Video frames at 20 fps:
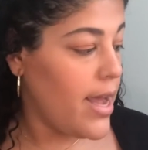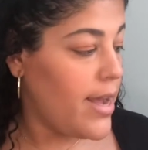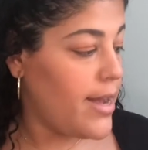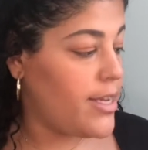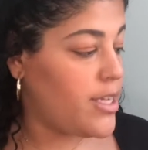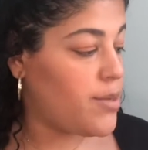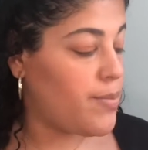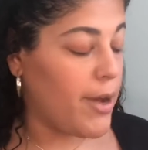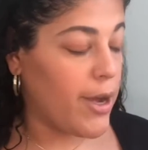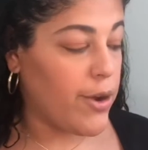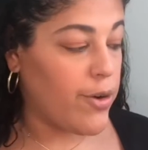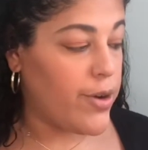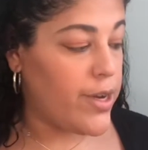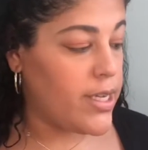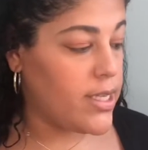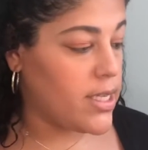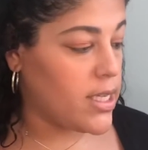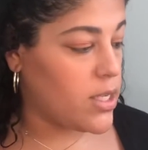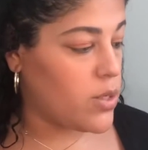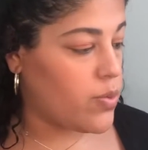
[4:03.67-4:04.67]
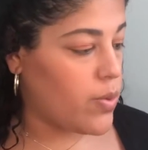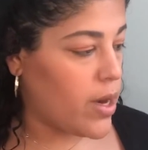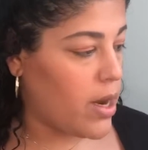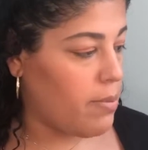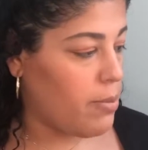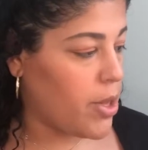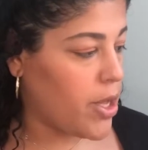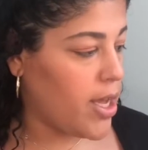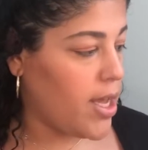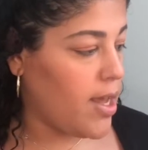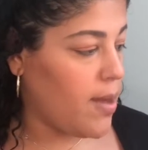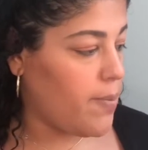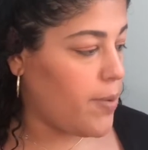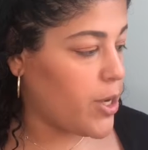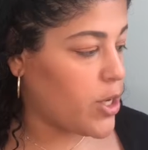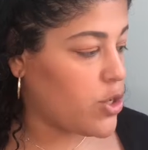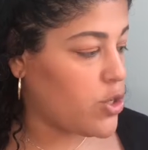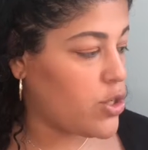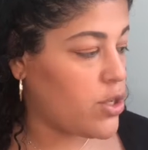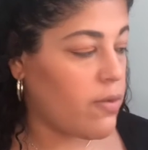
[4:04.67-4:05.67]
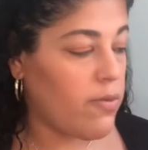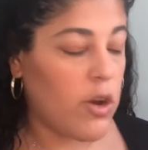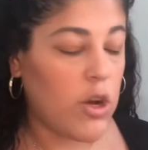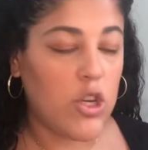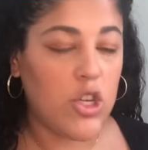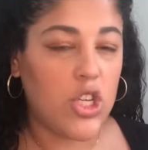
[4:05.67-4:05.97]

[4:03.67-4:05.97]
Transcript: into my crease, because when I'm looking at pictures of her,